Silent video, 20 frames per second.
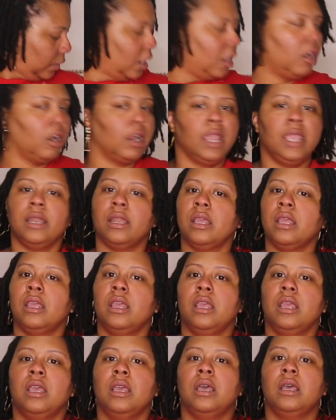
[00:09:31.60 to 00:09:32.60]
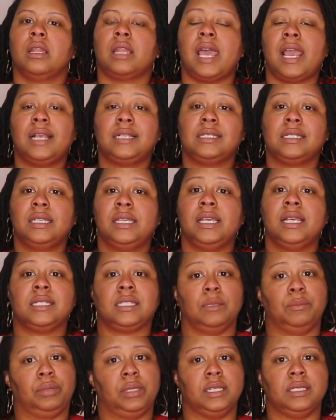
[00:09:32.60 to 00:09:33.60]
All right. Lastly is
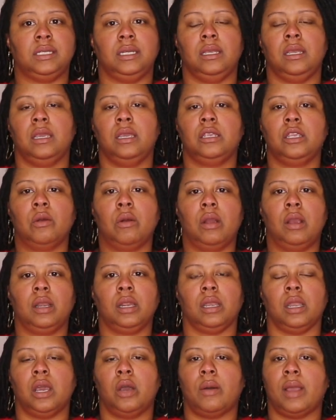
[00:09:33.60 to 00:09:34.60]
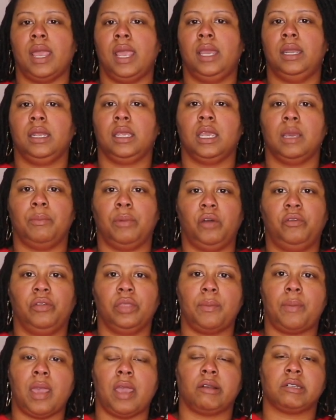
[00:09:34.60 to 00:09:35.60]
Simplicity. And you already know I had to get both of
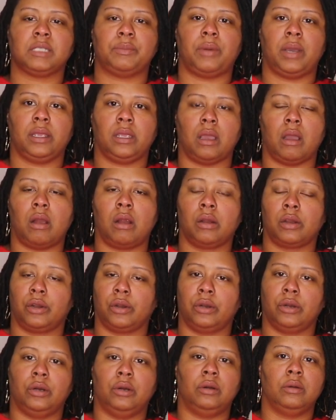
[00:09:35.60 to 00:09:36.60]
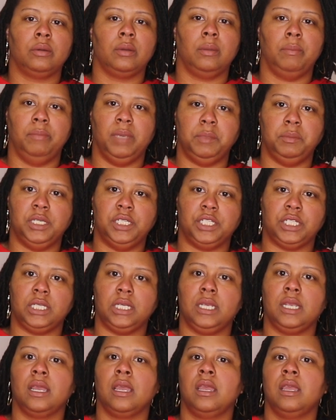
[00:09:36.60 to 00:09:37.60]
the patterns by our girl, Mimi
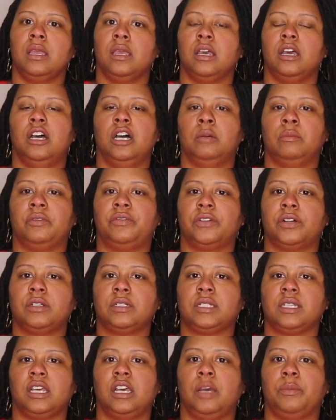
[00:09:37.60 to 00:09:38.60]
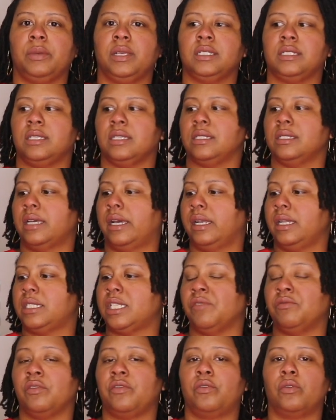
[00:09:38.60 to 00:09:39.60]
G. First up is this
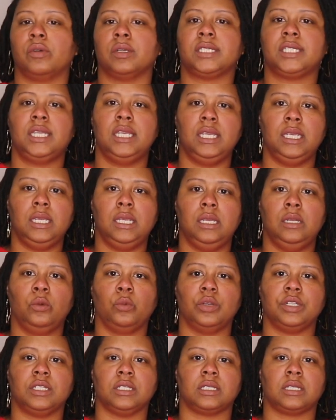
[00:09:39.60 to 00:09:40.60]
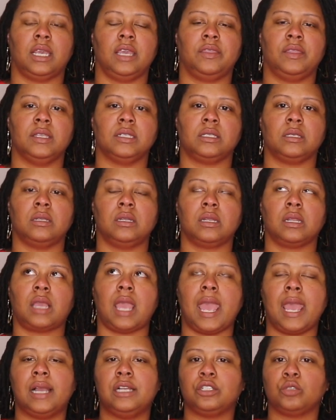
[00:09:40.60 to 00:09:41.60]
9714, which is like this
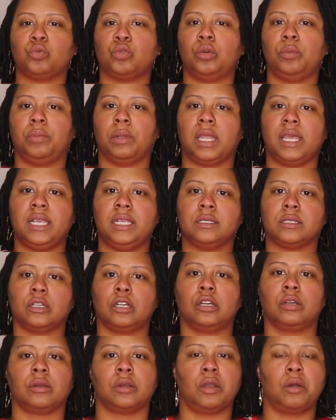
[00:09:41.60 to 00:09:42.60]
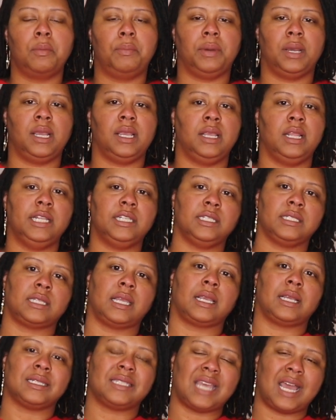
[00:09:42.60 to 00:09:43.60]
casual blazer, no button. It's just
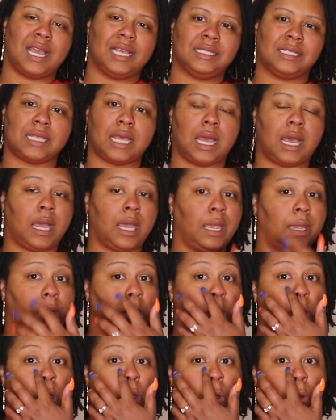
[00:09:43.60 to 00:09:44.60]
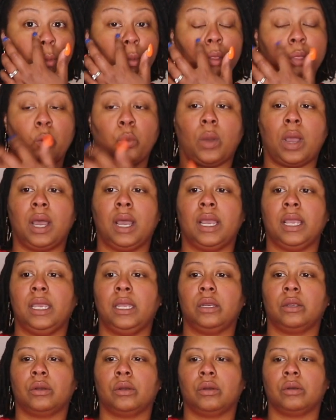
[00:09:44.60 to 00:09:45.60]
like a tie side with
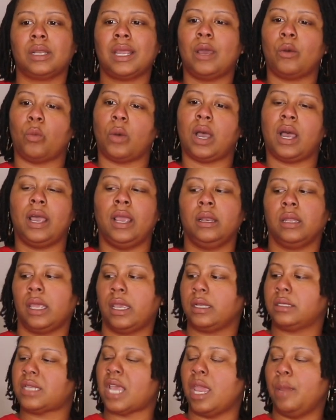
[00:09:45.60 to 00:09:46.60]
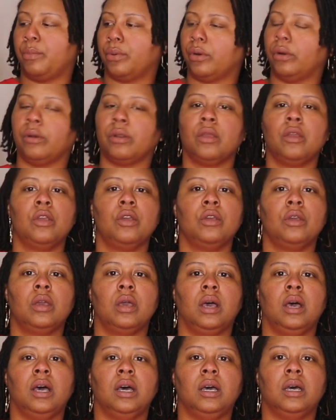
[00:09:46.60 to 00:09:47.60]
wider, not wide, like tapered
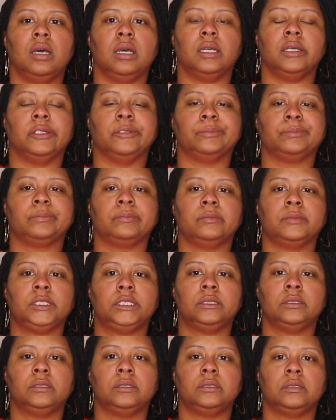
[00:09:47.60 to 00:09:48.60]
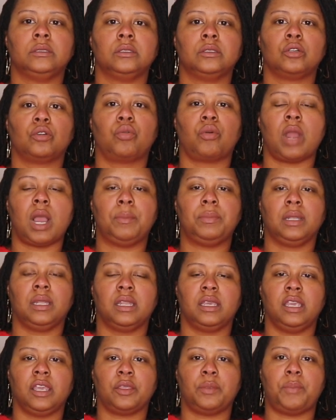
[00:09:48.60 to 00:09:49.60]
cropped
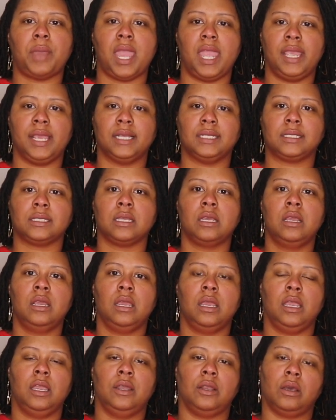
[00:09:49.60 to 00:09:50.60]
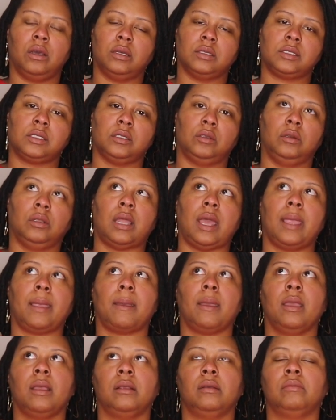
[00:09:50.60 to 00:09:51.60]
length pants, and also like
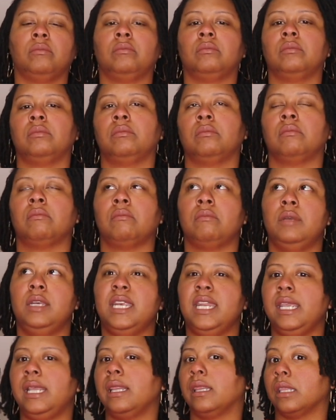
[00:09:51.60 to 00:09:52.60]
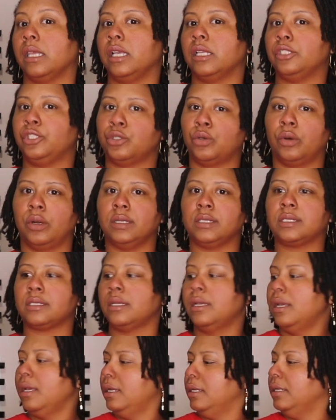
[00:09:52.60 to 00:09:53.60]
knee length
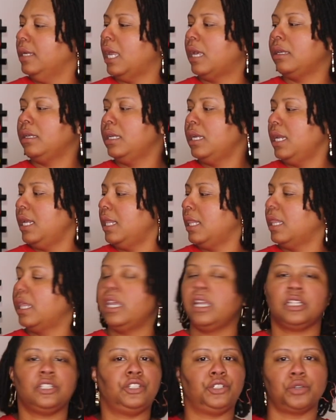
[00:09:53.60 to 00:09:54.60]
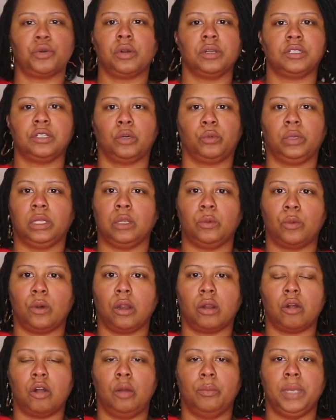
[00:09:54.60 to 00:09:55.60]
shorts. Now knee length shorts don't really
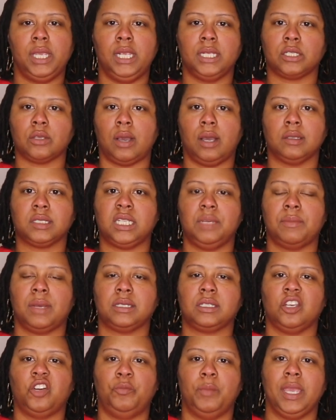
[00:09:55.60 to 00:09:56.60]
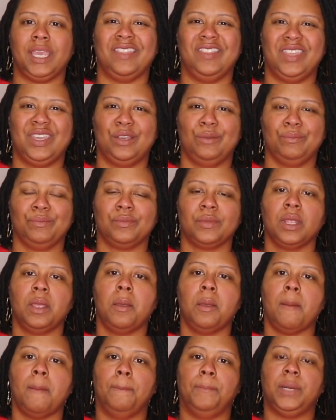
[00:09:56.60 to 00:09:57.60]
work on me, so I don't see myself making them,
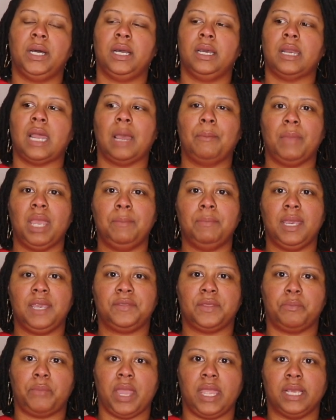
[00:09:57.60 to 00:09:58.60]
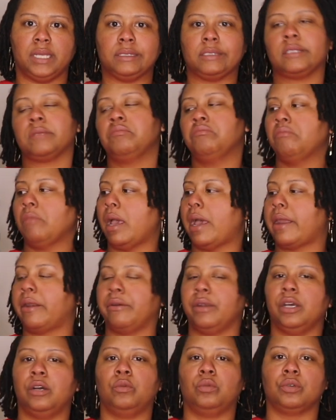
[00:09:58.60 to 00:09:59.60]
but I may make the pants. I
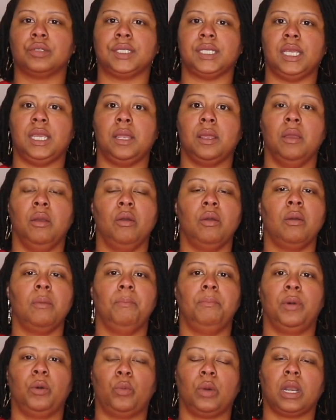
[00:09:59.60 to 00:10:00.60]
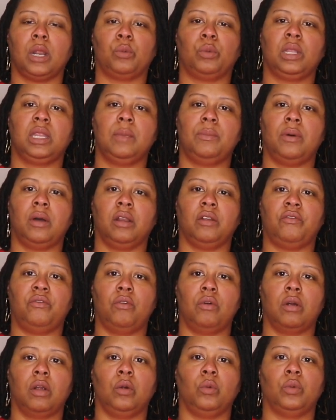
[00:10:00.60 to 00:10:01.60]
don't know, we'll see. But what I really bought it
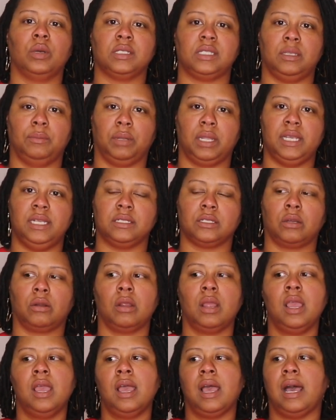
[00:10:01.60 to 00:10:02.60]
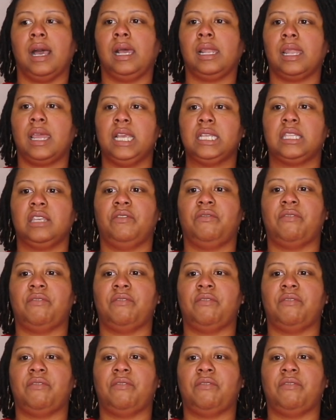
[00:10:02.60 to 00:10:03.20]
for was the blazer. I like the